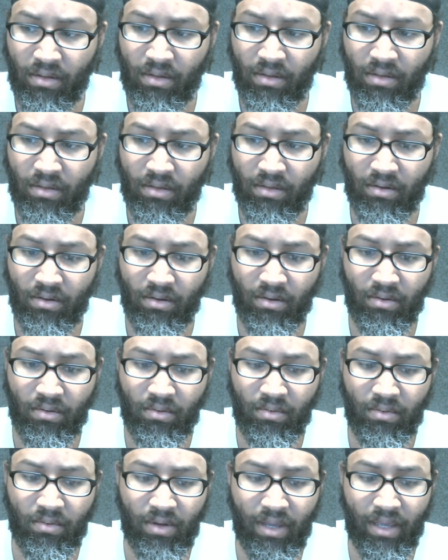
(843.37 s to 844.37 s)

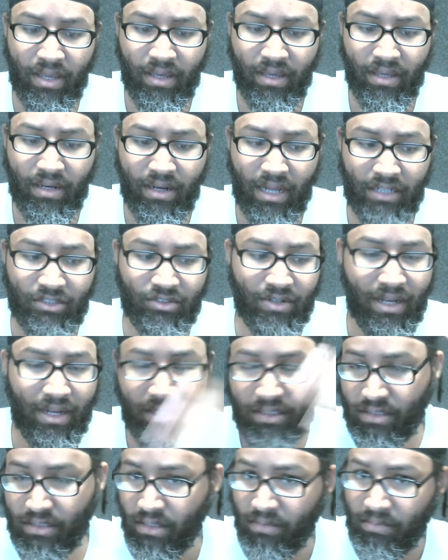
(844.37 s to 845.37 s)
and I tried to
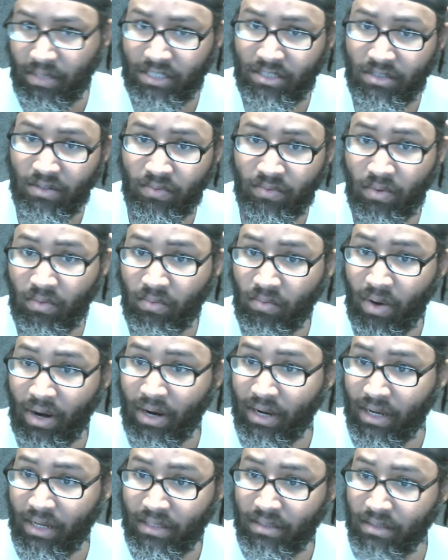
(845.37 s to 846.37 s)
cheer myself with
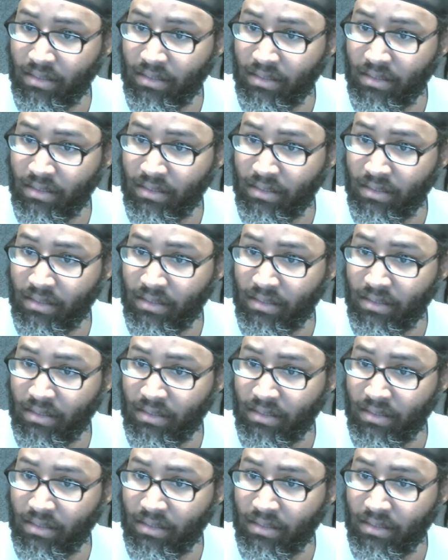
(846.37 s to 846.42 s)
wine.